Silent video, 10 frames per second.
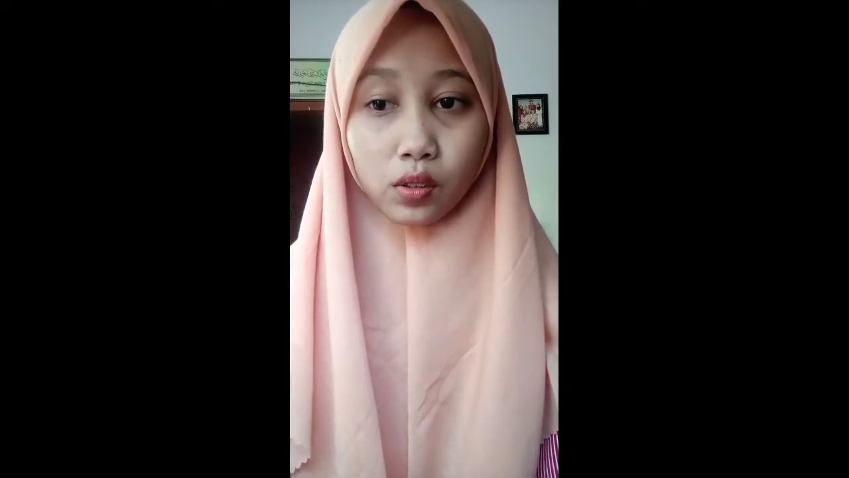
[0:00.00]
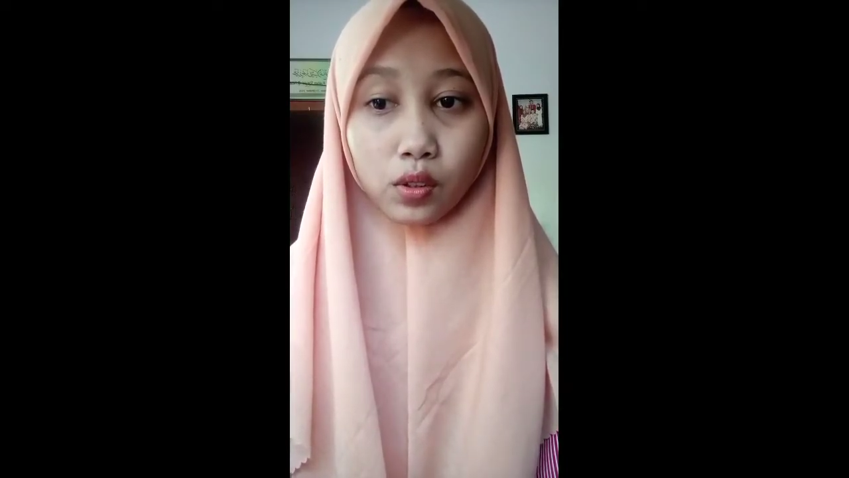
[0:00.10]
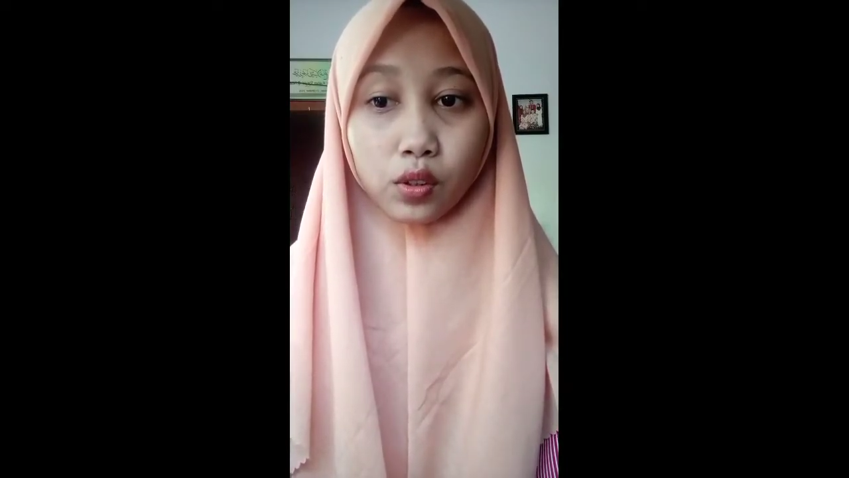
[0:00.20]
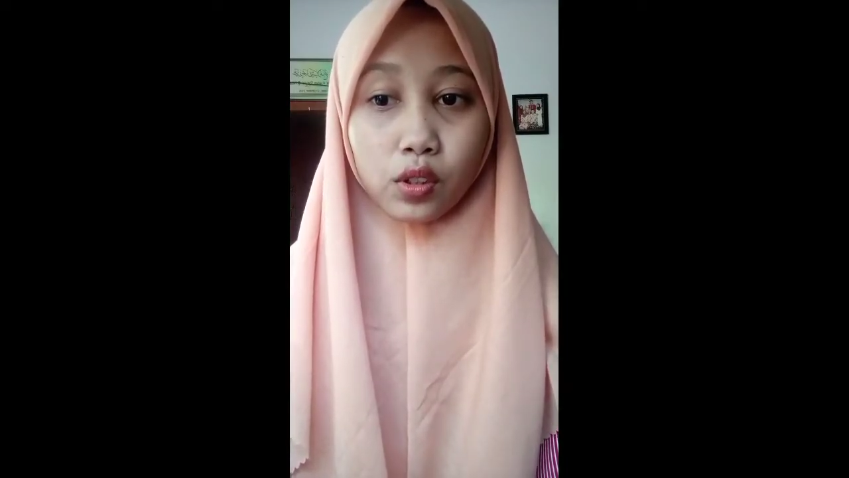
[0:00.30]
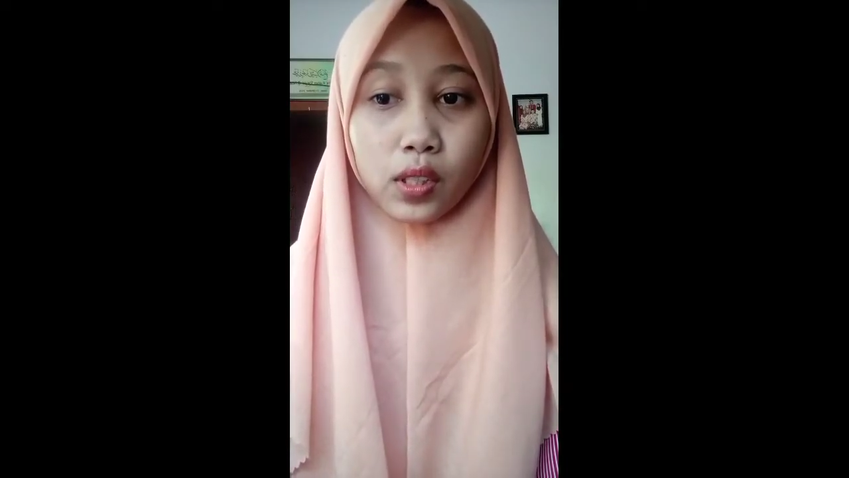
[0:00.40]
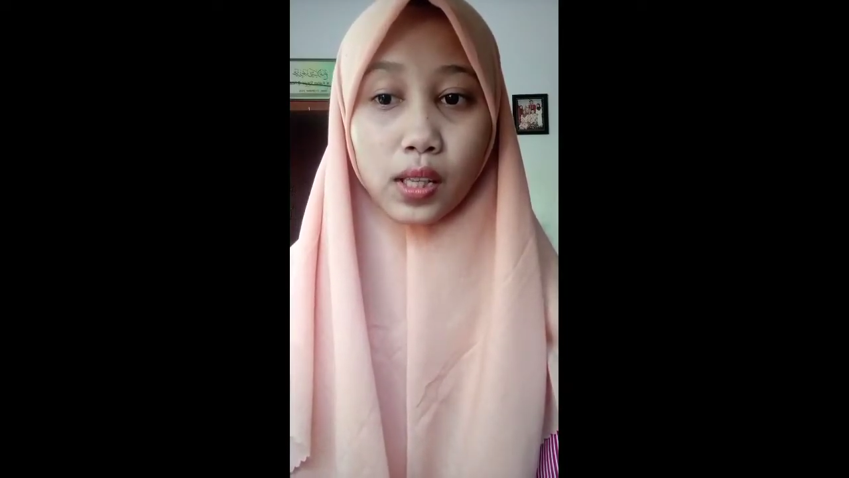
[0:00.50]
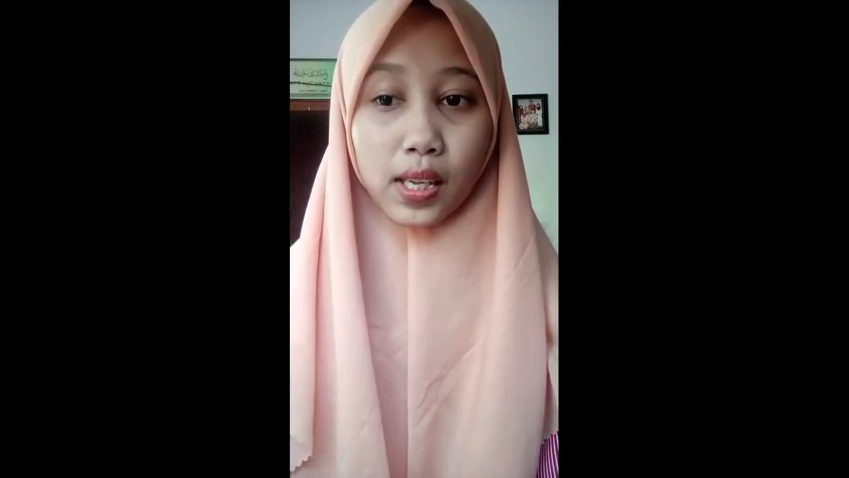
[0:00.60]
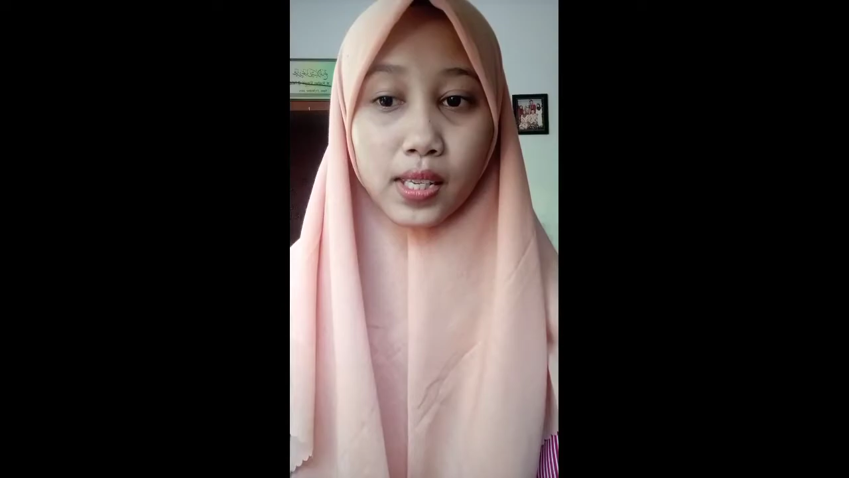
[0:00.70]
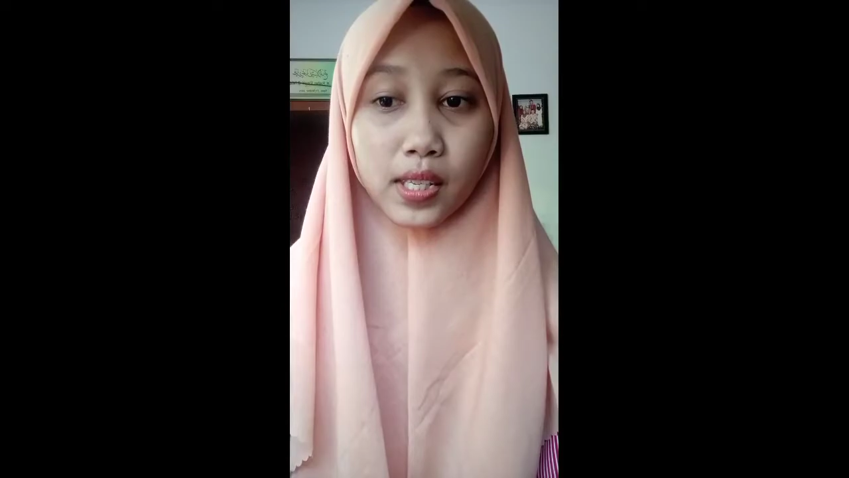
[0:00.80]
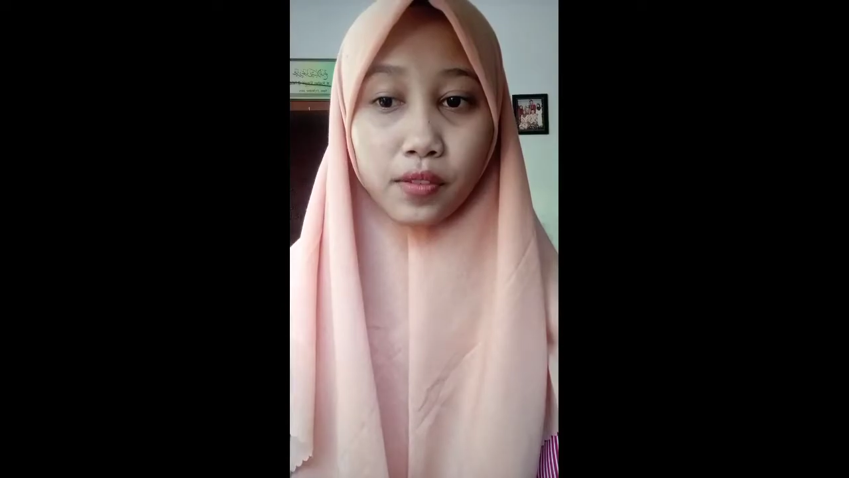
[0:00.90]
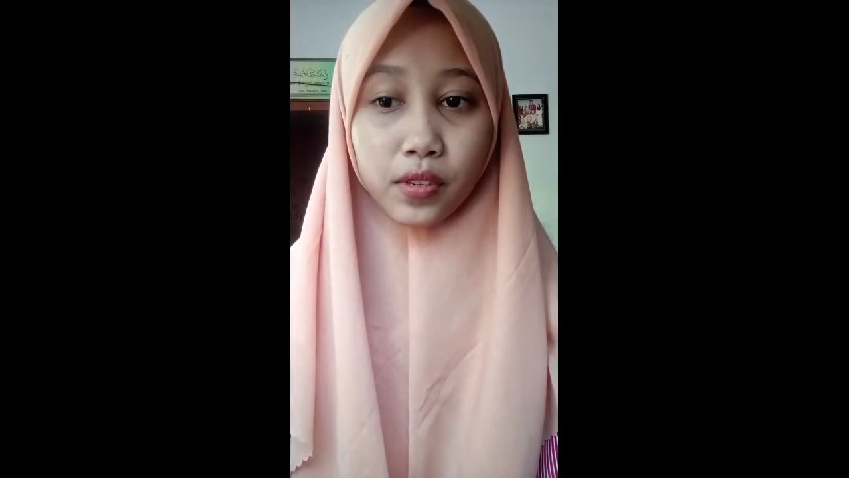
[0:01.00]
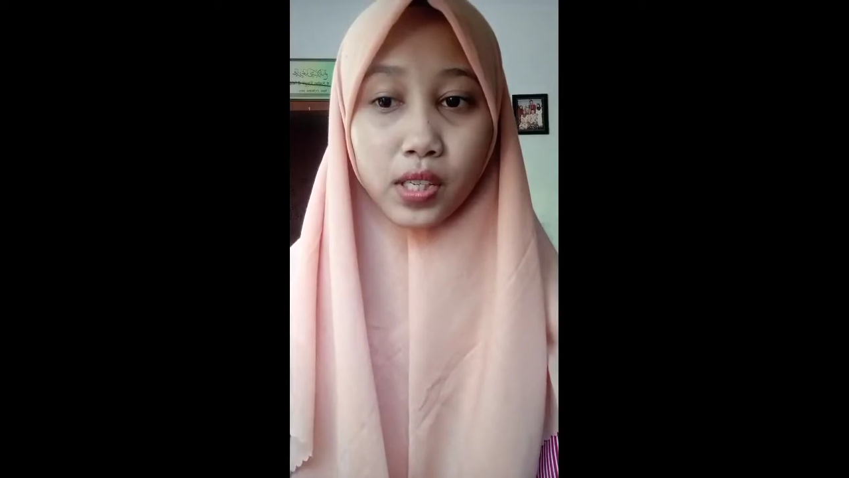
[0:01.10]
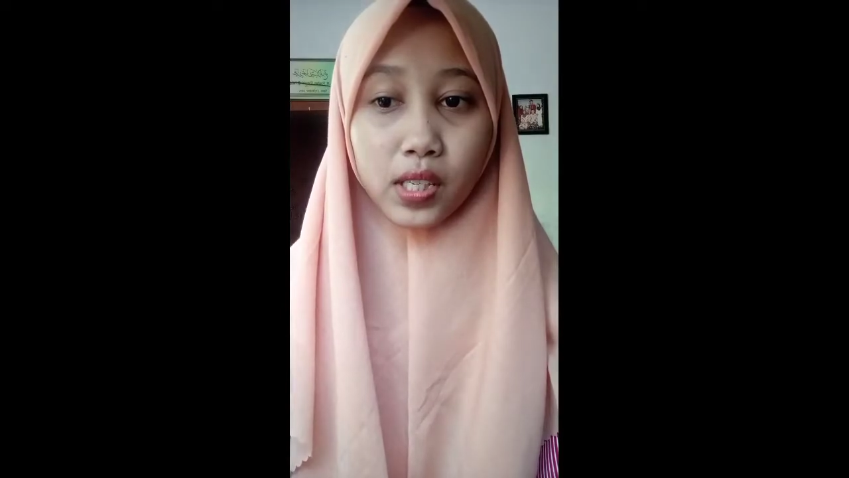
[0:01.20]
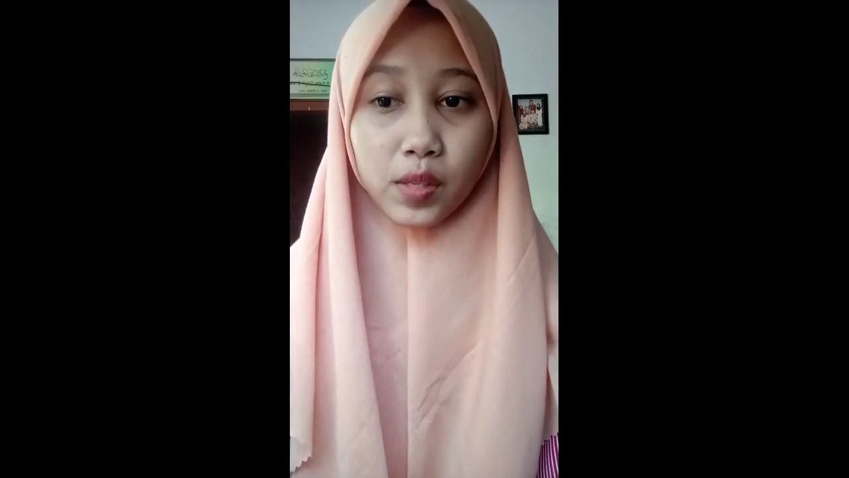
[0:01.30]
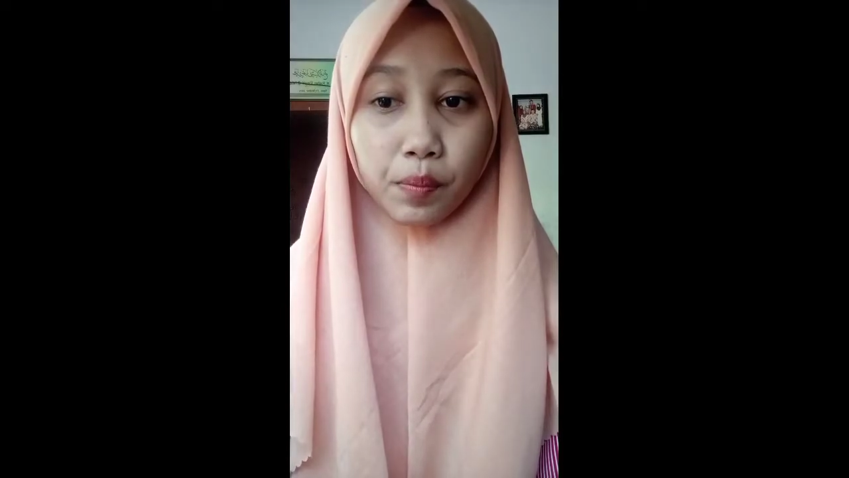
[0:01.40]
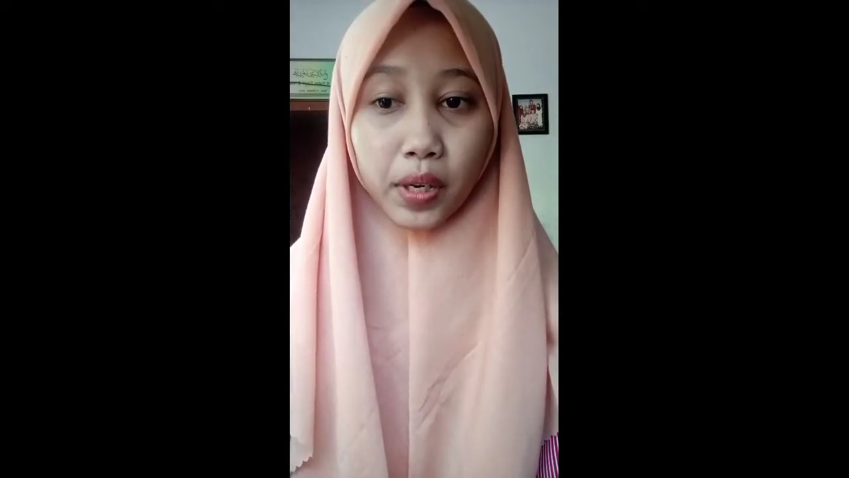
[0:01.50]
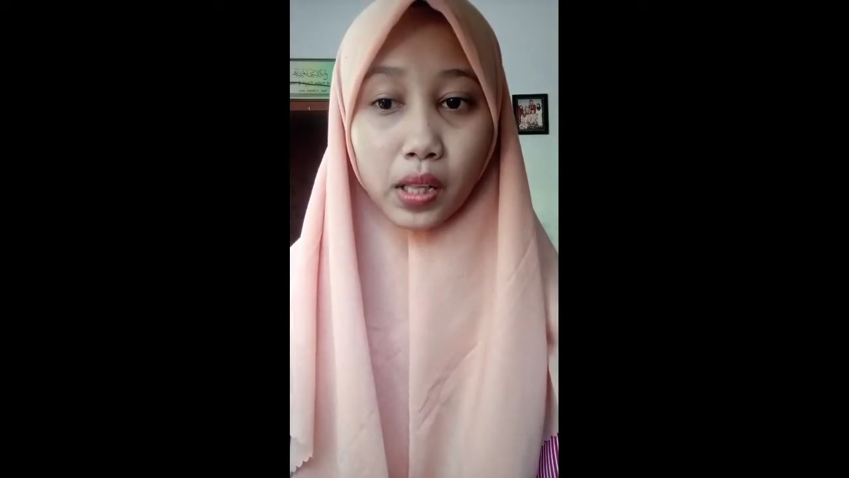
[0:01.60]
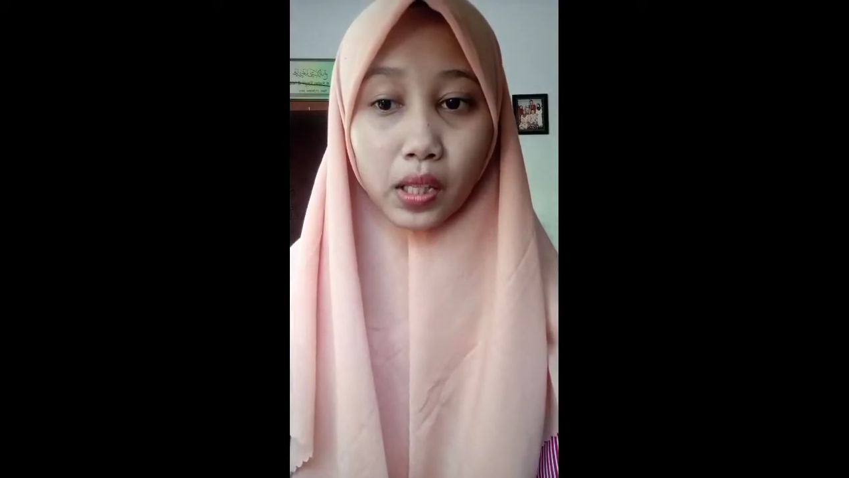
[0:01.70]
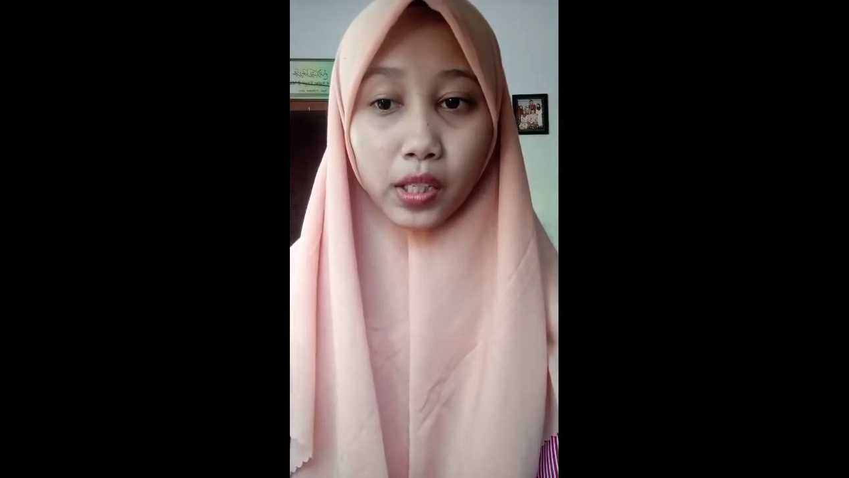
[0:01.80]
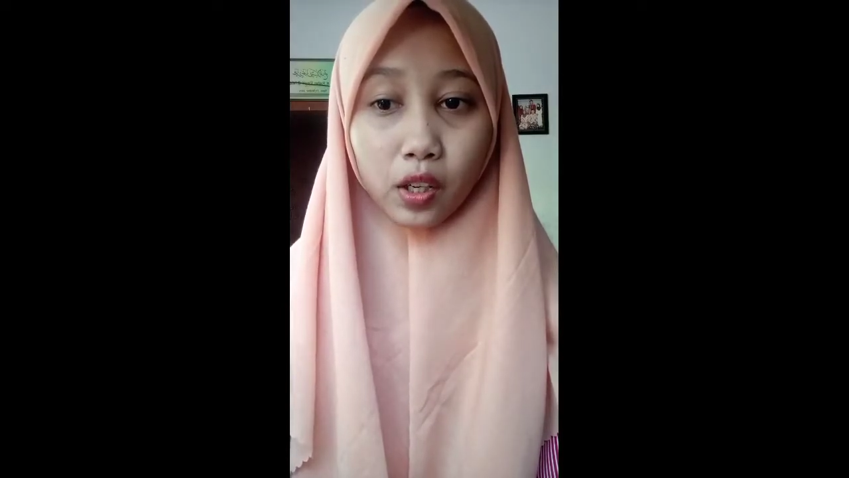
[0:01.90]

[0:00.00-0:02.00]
to classify spelling